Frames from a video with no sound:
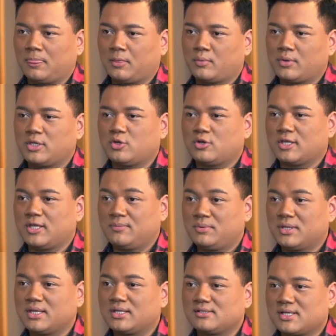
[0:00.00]
when you're
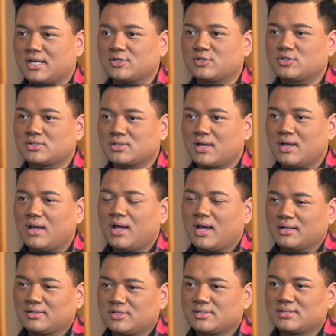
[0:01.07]
keeping in touch,
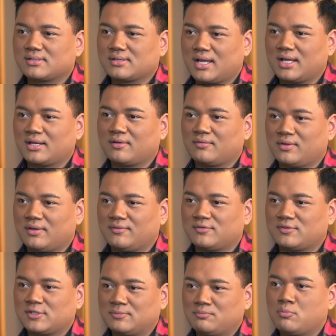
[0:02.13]
just kind of
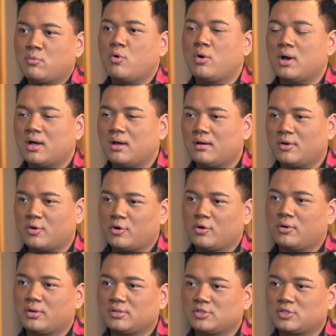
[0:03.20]
gives more
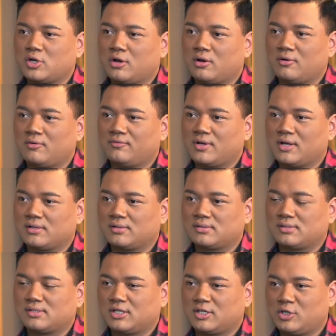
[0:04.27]
urge of
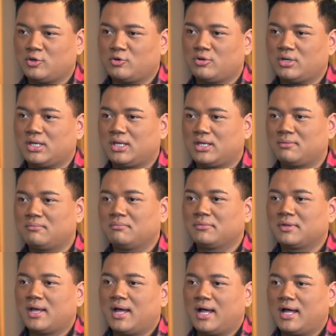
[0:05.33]
security,
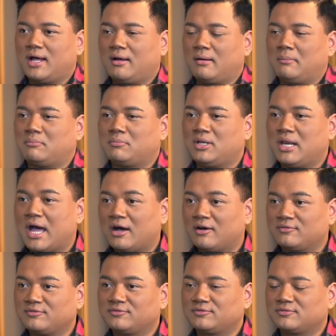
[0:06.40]

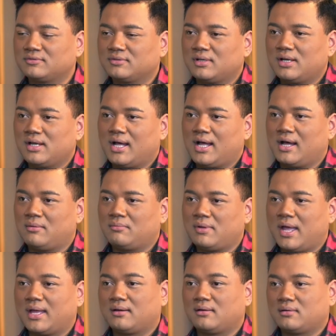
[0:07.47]
love,
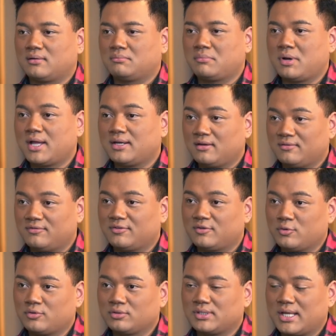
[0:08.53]
and mind of
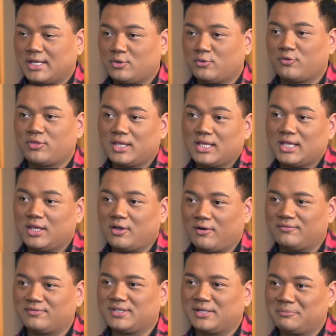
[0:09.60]
thought that you're thinking
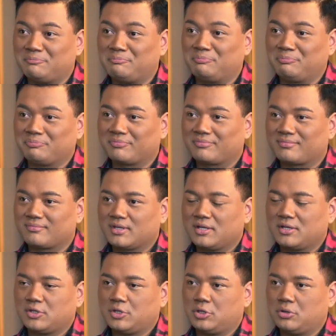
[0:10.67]
of them.
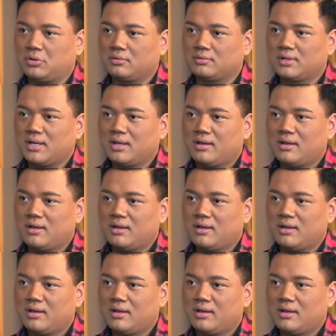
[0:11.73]
You know,